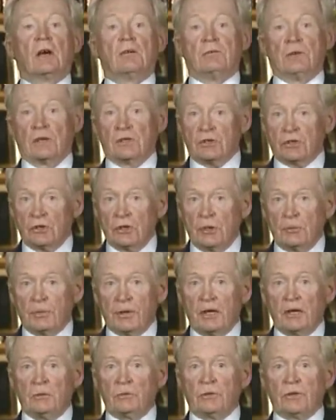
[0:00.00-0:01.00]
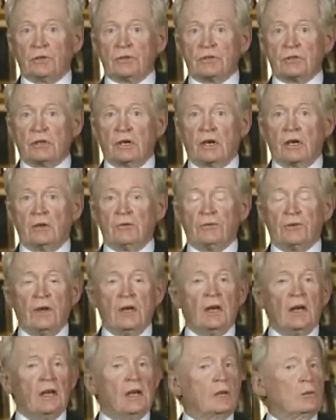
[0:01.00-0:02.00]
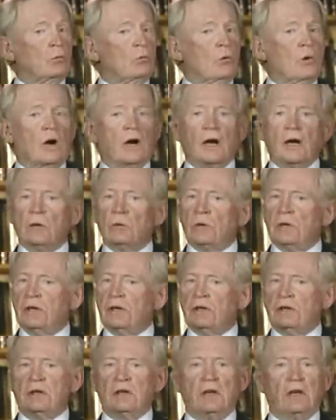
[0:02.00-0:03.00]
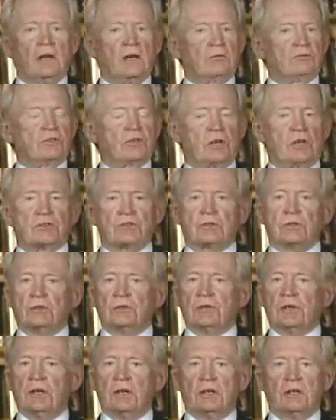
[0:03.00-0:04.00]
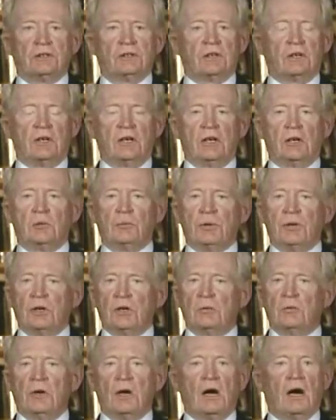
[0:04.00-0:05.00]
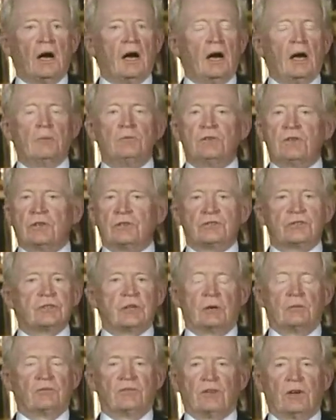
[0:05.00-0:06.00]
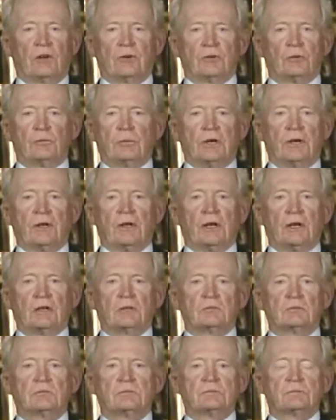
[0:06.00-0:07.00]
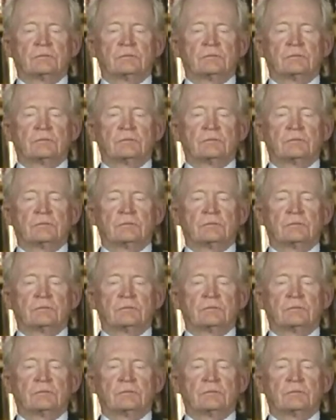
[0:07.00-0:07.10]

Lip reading: Eventually, he paid with his life. And why we didn't have jets overhead to help him, I'm just dumbfounded by that.